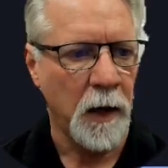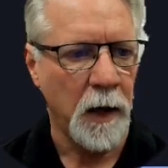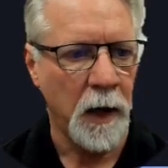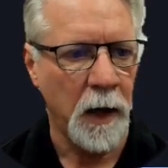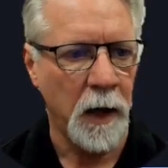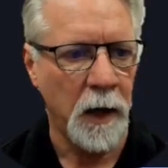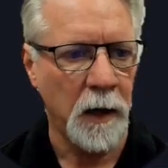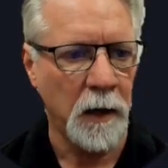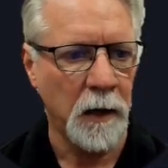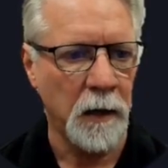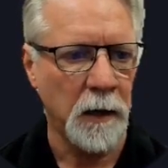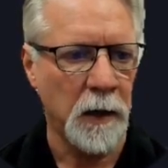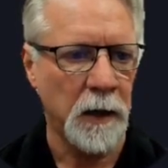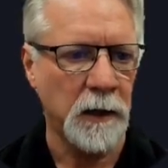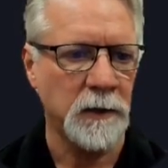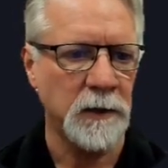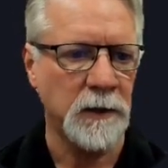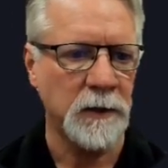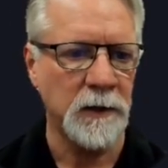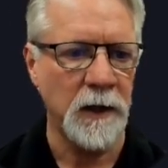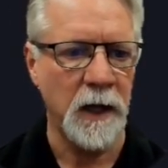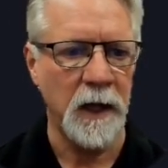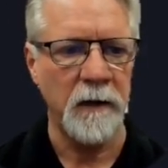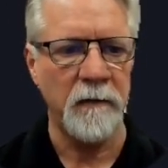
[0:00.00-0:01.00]
and let's
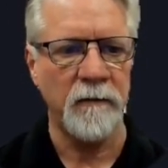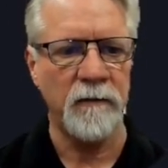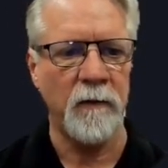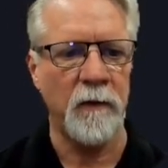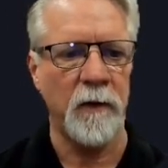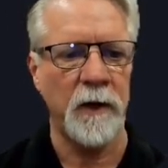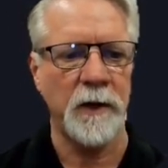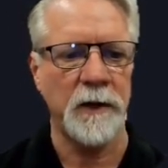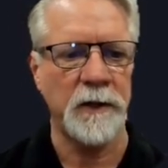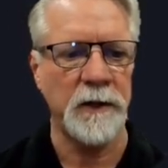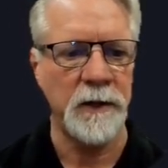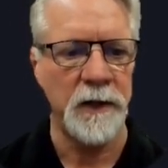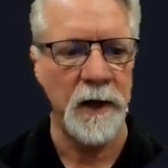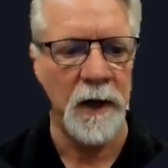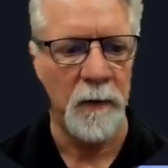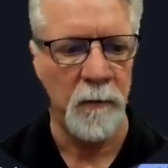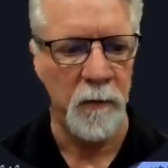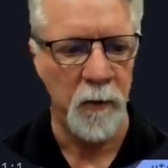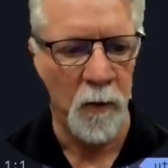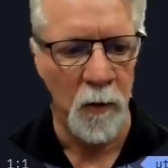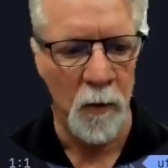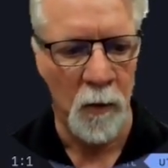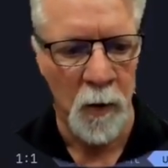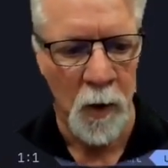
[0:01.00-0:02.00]
say, for
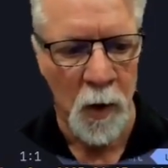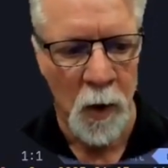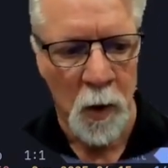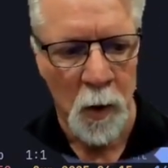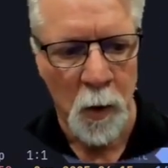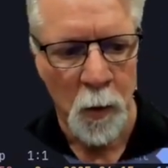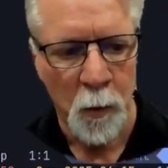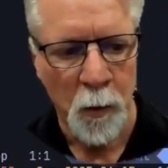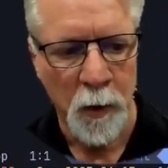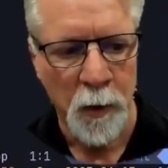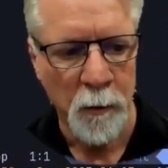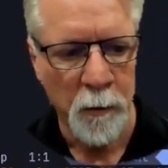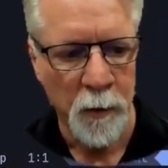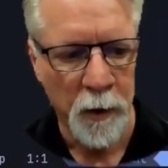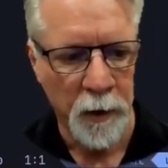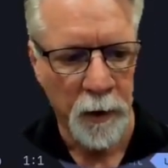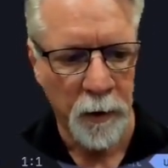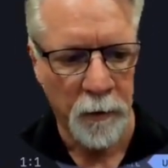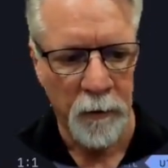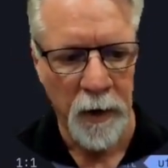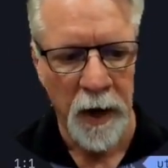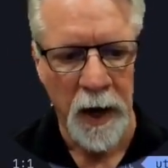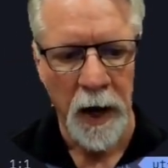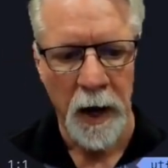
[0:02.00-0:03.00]
example, we want
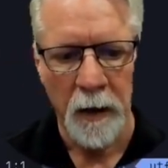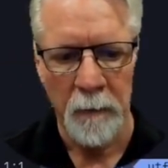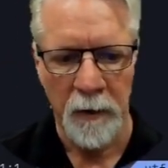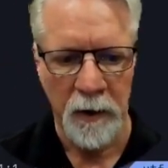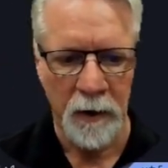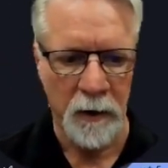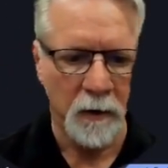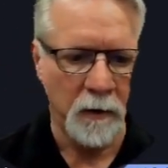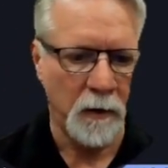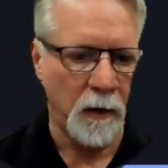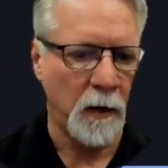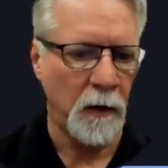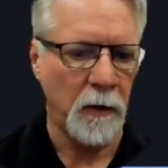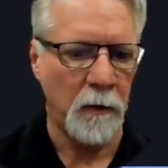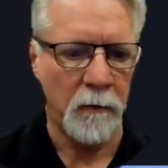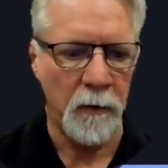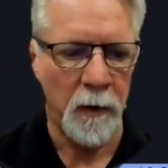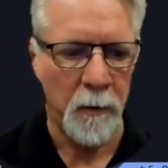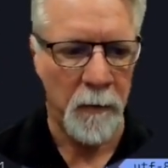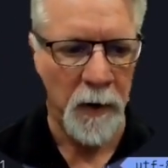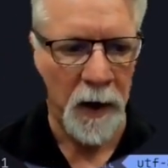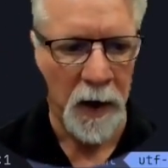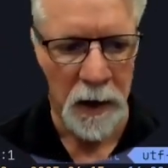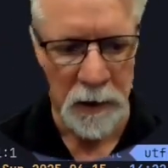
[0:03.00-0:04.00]
to grab another
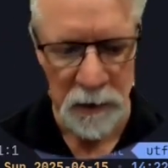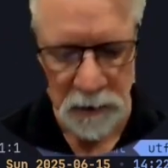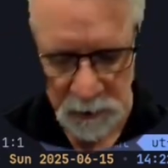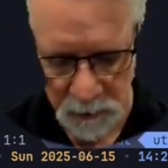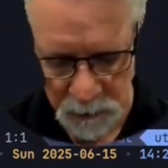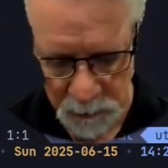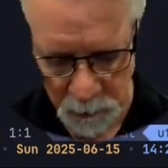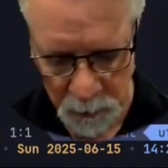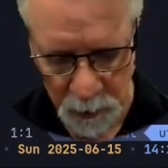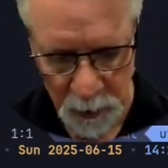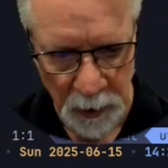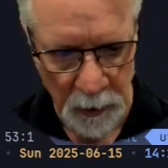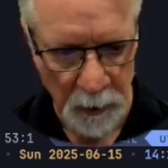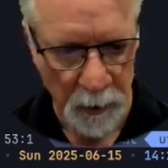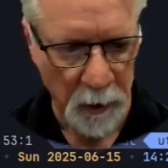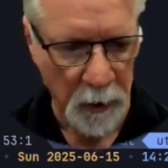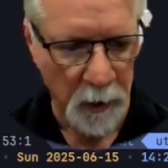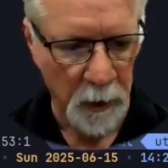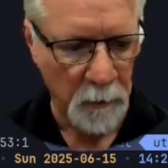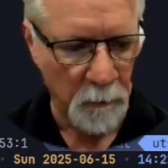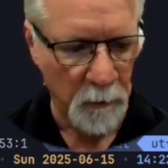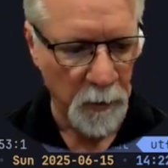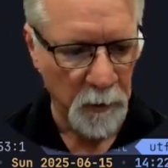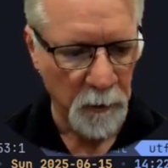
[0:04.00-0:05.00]
repository
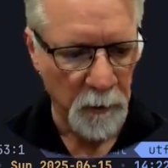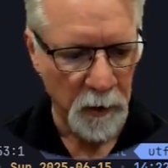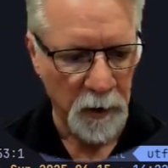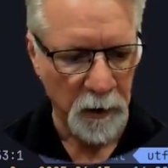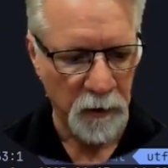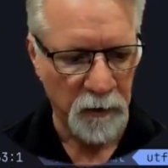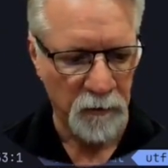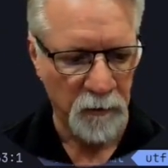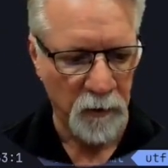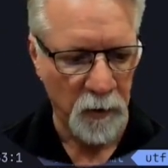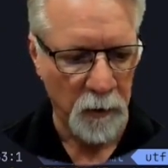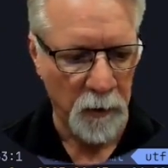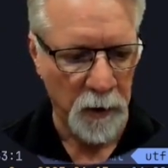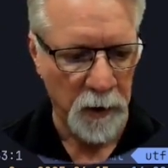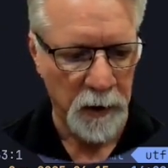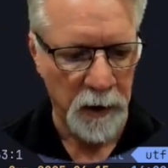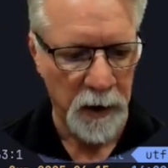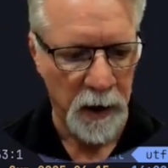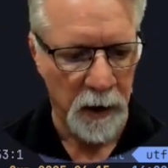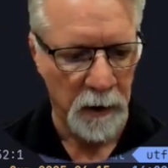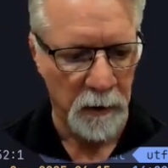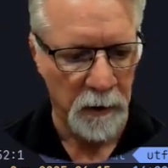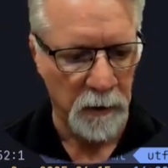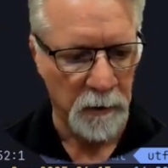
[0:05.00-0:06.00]
and we want to throw it
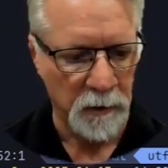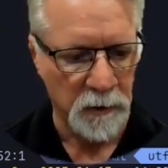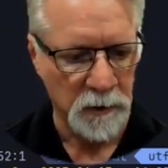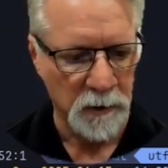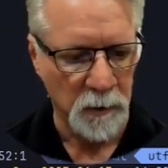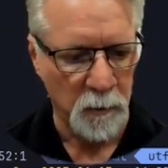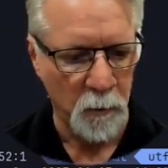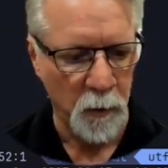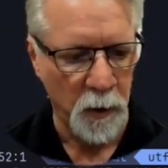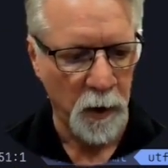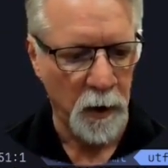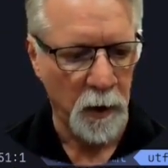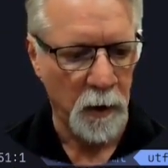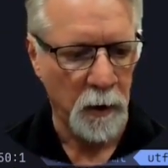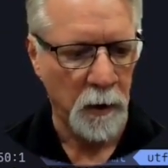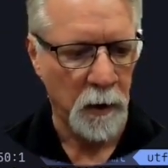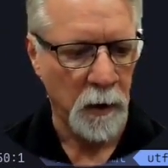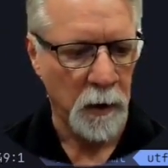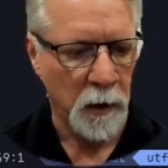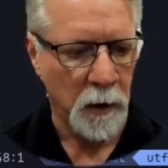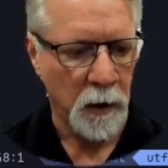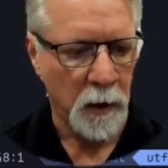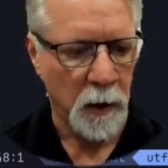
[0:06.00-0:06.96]
down here somewhere.